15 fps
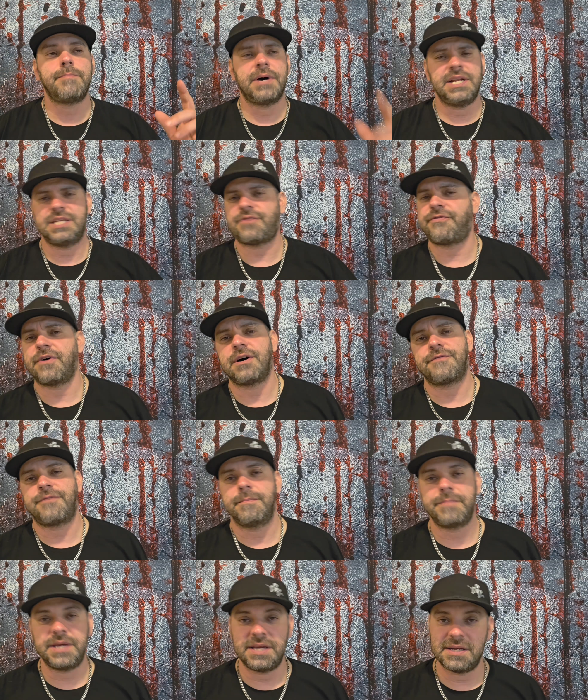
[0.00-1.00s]
but he's
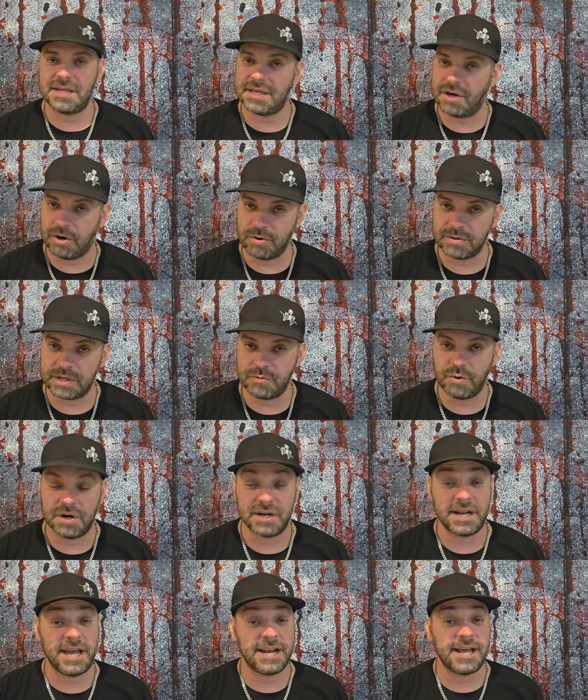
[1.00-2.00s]
far from being the only one.